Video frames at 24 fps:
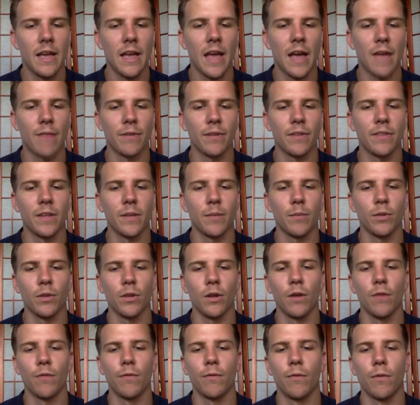Everything
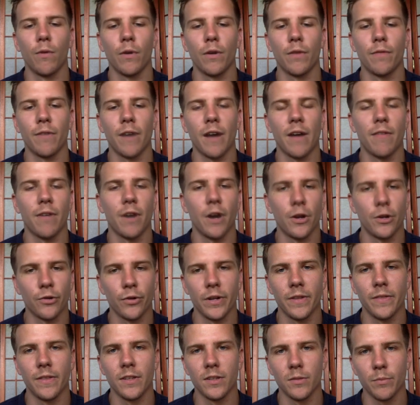below
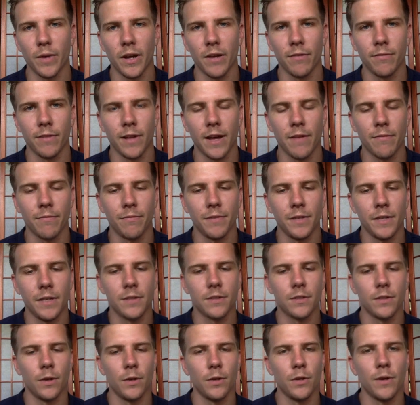4,500, this is my flat fee.
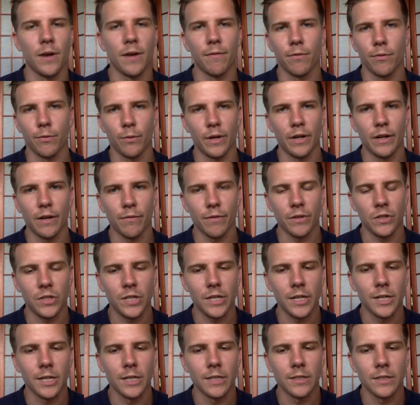So you have 3 different
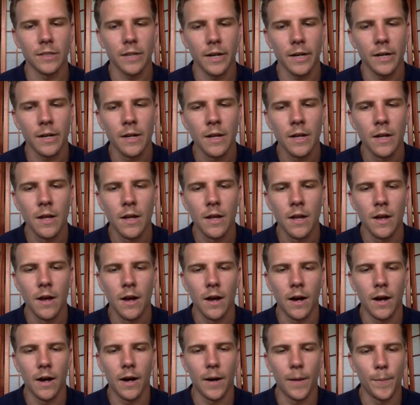tiers there.
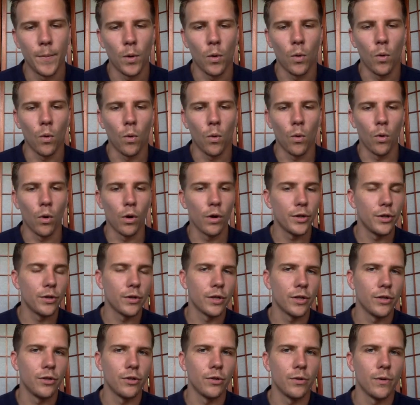Or you
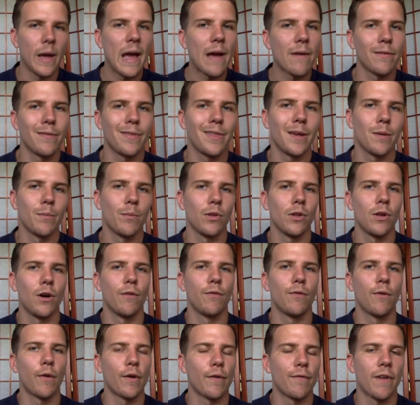could do everything below
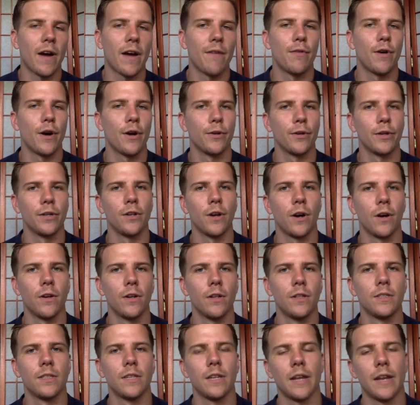
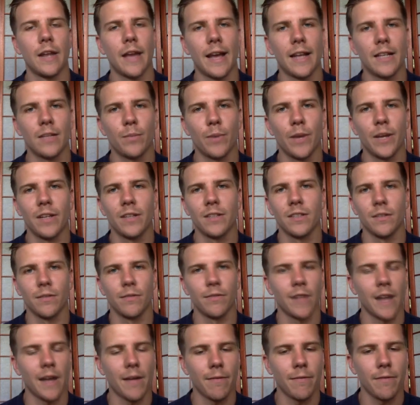$4,500 in ad spend is a
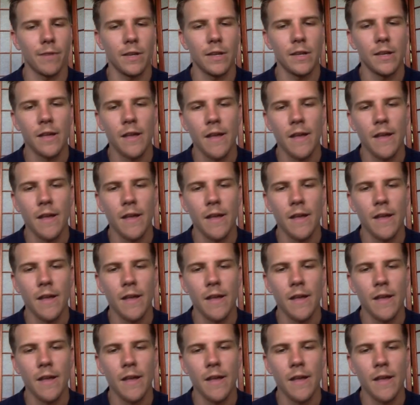flat fee.